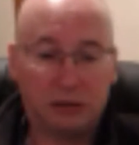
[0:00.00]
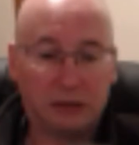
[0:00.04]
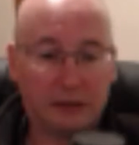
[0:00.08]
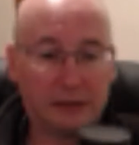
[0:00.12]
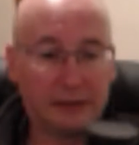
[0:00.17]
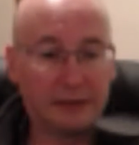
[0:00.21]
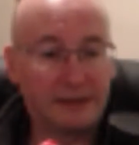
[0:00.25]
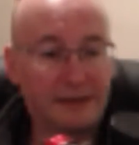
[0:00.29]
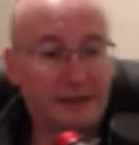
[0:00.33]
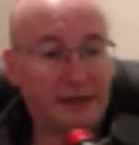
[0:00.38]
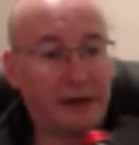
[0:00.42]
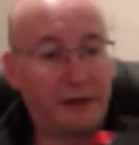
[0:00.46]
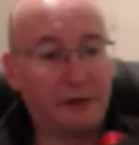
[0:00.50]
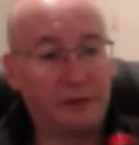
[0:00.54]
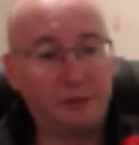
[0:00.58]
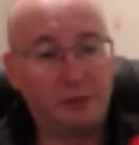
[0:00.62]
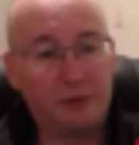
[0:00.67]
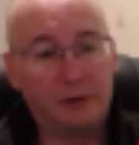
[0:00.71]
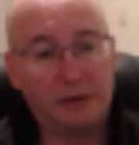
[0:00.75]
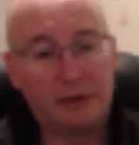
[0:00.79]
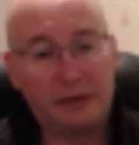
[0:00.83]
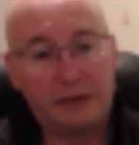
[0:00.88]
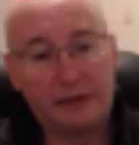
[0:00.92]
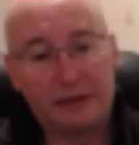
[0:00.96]
So
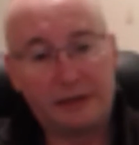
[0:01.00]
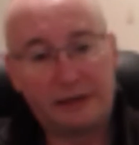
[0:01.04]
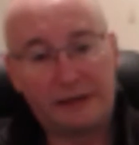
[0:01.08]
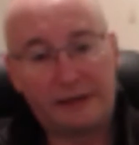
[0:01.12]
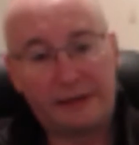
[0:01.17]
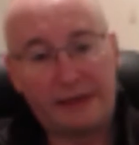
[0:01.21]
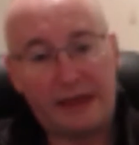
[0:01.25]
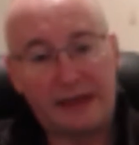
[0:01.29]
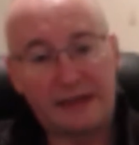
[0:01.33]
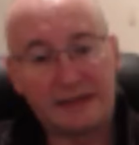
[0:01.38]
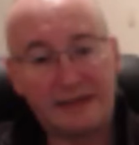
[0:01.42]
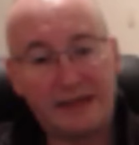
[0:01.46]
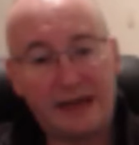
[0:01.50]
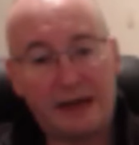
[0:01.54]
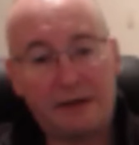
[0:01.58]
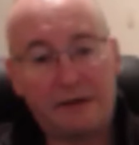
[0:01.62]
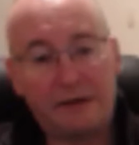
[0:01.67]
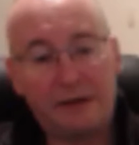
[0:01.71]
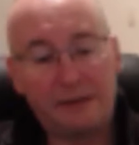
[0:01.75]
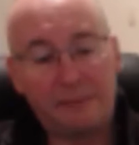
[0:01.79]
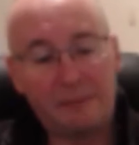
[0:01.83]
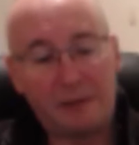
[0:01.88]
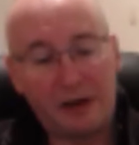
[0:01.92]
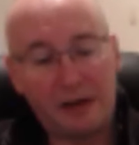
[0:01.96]
that's now
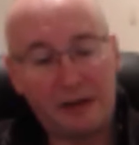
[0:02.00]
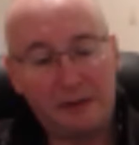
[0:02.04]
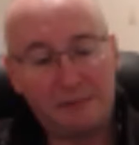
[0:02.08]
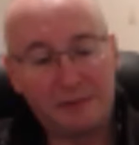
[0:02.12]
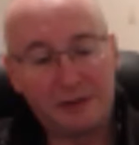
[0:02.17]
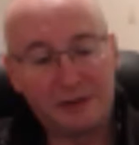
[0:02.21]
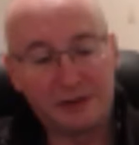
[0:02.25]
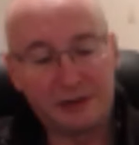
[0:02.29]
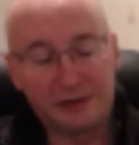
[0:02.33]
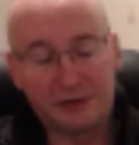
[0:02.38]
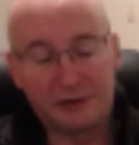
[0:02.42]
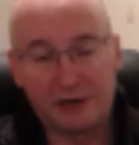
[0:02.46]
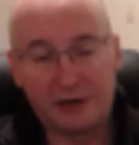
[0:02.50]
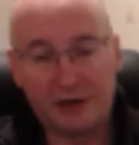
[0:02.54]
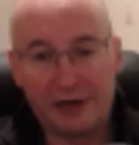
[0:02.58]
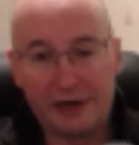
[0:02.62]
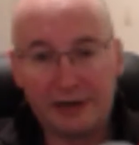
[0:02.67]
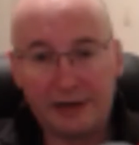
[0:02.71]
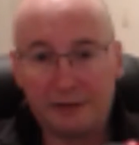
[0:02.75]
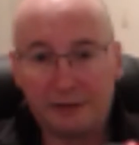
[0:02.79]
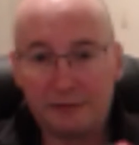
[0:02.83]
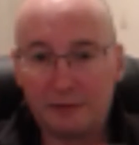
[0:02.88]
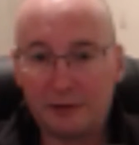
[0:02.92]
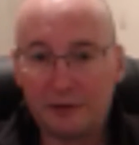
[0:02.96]
in my imaging train.
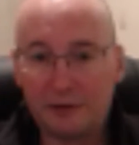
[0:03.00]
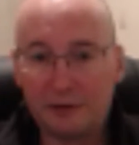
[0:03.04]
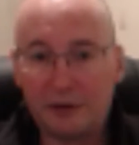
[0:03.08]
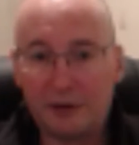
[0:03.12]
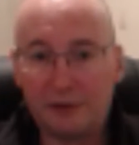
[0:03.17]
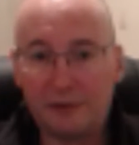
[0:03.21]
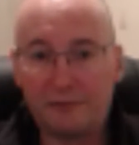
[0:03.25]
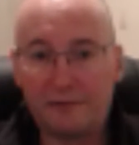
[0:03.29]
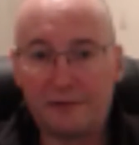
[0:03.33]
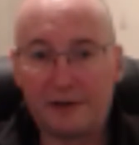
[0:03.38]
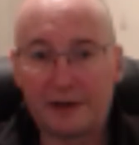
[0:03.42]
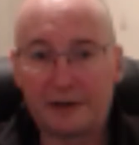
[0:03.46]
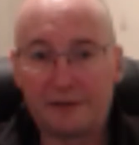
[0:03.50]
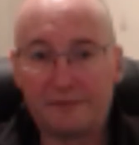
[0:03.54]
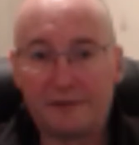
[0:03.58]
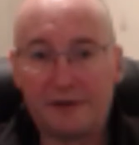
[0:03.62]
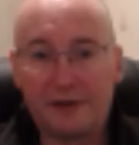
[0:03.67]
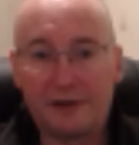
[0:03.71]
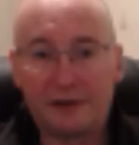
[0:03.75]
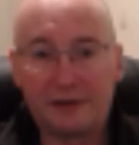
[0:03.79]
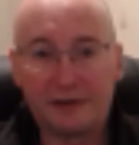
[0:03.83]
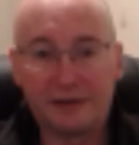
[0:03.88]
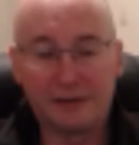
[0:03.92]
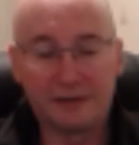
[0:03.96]
It will not affect
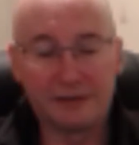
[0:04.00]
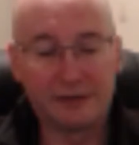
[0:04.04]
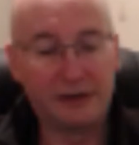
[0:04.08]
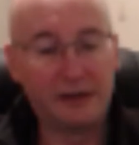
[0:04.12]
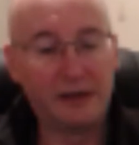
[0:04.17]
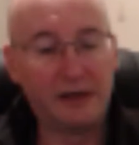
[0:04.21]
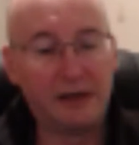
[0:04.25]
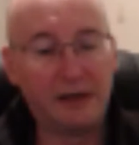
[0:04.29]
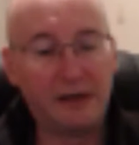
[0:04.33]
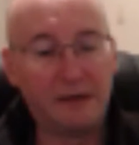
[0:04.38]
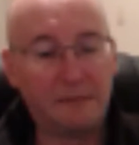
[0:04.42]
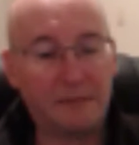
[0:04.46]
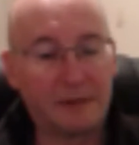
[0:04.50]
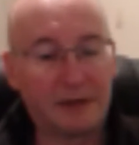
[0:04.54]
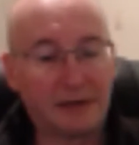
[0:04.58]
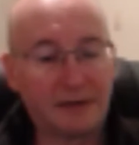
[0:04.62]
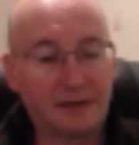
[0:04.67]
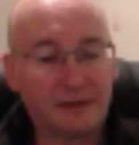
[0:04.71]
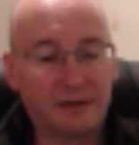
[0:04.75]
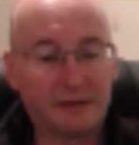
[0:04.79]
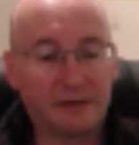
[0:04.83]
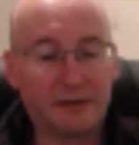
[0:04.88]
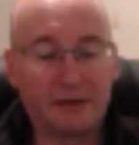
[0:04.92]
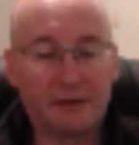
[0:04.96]
focus because
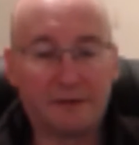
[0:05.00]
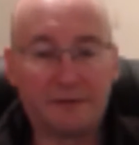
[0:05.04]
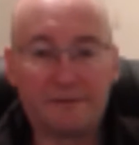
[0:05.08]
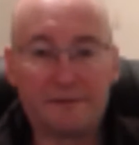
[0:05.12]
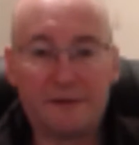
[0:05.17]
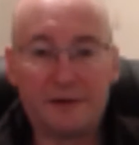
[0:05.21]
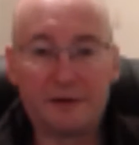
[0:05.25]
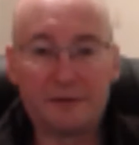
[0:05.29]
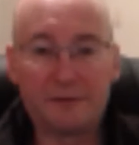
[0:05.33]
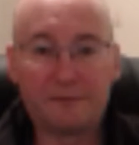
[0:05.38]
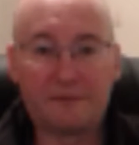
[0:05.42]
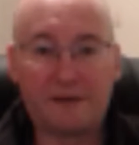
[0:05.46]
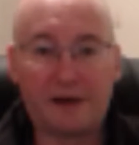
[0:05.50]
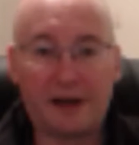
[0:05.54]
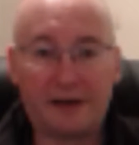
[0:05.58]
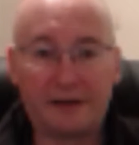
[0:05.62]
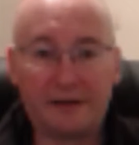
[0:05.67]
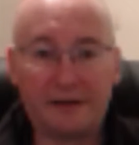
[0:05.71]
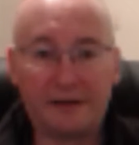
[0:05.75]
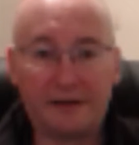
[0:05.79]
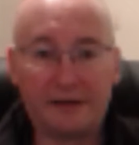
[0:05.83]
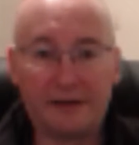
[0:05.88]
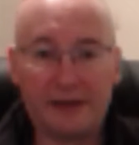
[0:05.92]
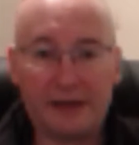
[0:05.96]
I've got the filled
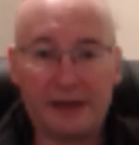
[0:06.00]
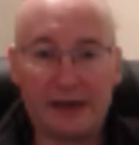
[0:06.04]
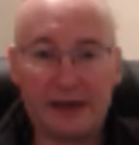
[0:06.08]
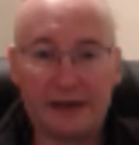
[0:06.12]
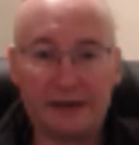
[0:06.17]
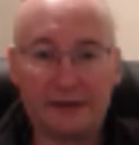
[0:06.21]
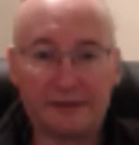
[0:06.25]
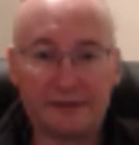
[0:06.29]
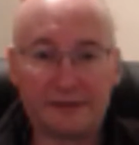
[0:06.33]
flattener at the end.